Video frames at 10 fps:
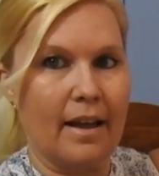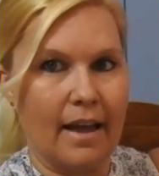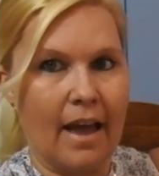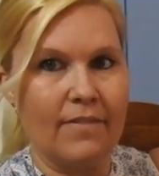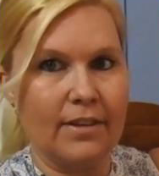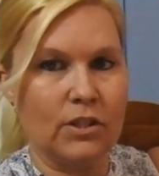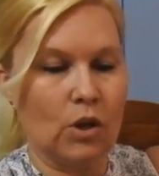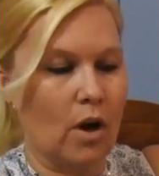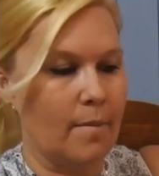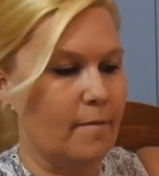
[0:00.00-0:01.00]
have his
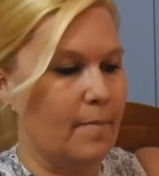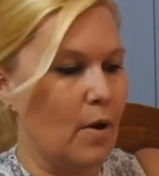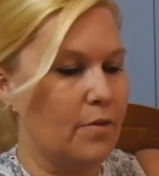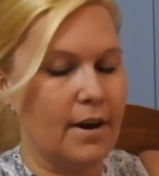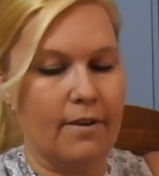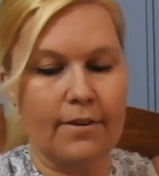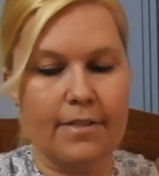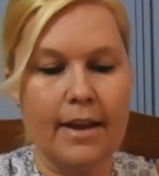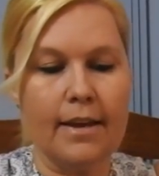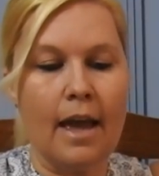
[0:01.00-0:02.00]
time of birth and
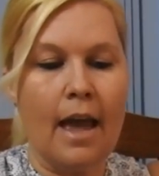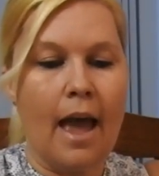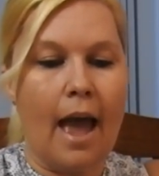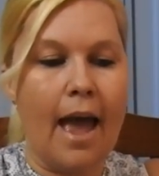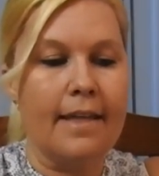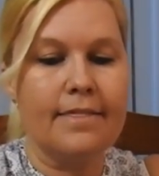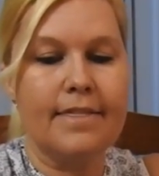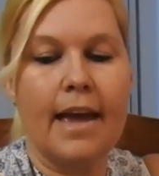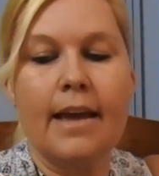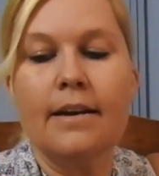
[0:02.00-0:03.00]
everything, and
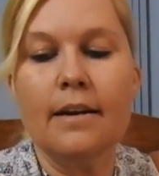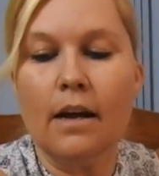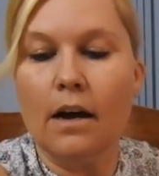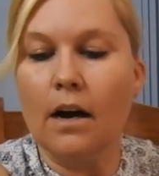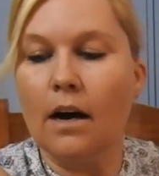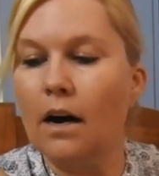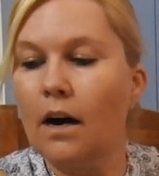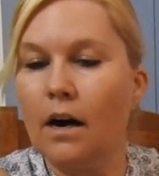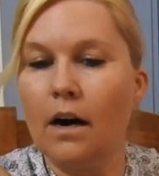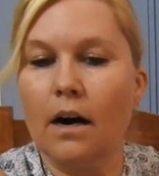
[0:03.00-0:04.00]
then
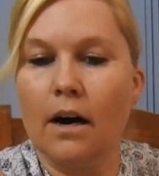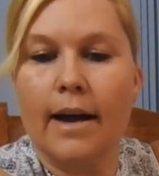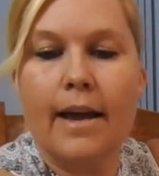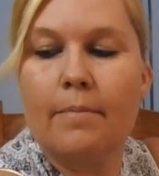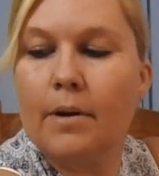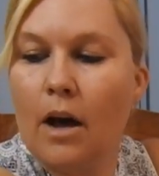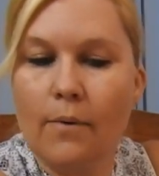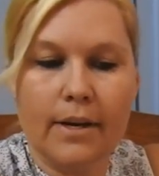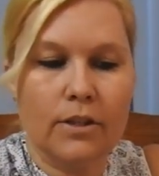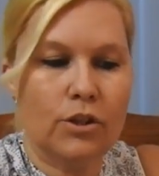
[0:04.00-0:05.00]
I am
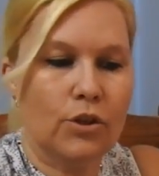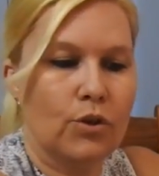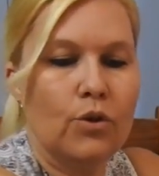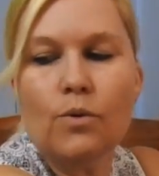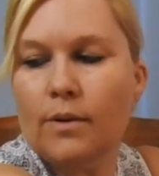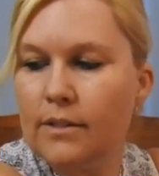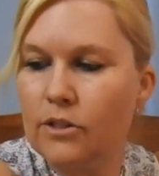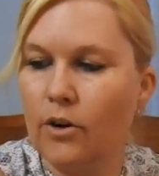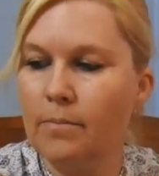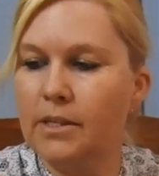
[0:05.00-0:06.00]
going to,
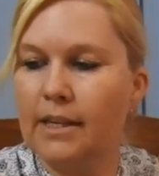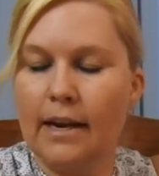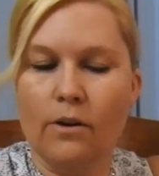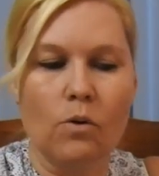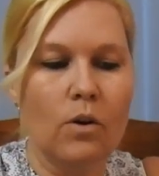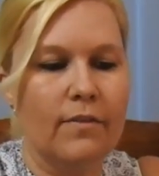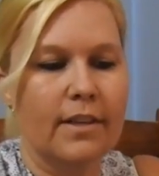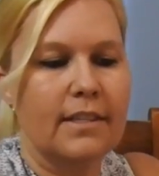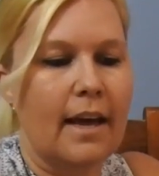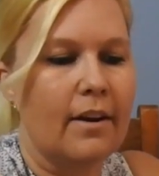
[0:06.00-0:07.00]
so I'm just getting all of
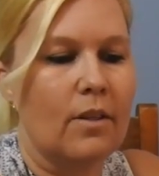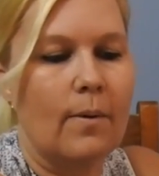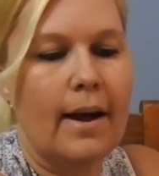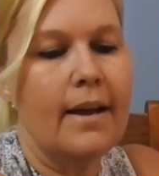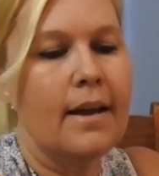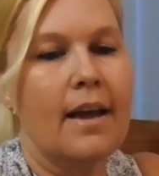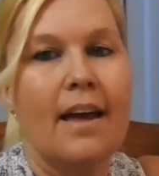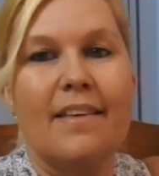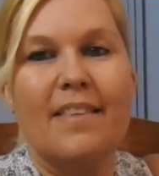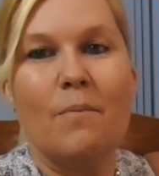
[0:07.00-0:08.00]
this out of the way,
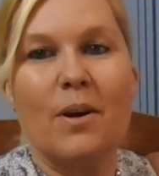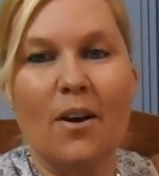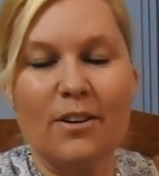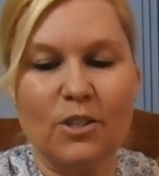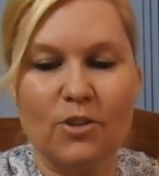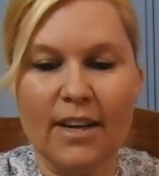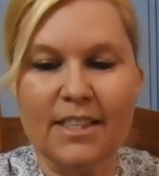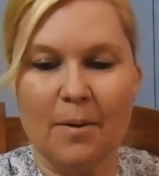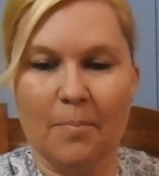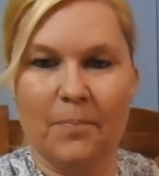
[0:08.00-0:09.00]
then we're going to
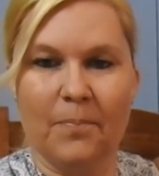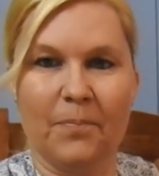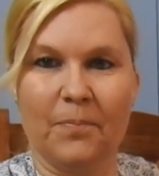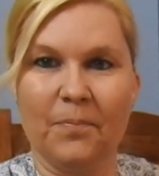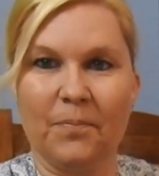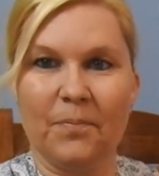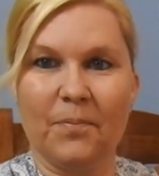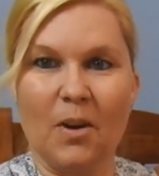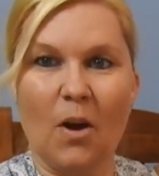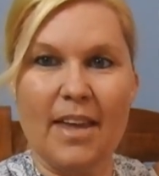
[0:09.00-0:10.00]
dress him.
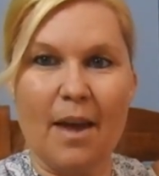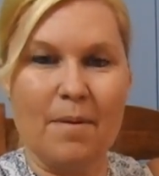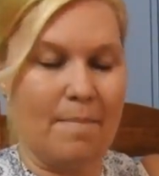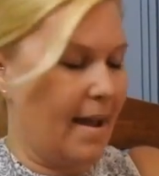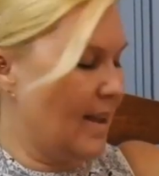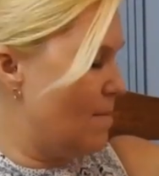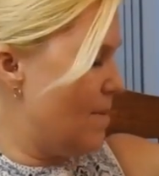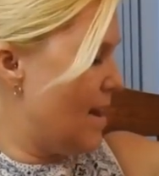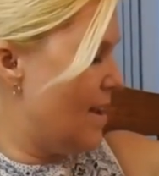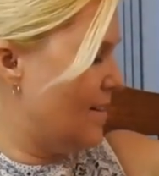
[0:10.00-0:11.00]
Okay, be back in a
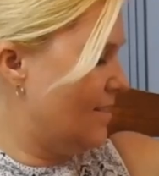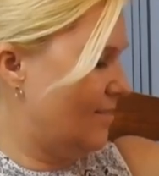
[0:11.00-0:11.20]
minute.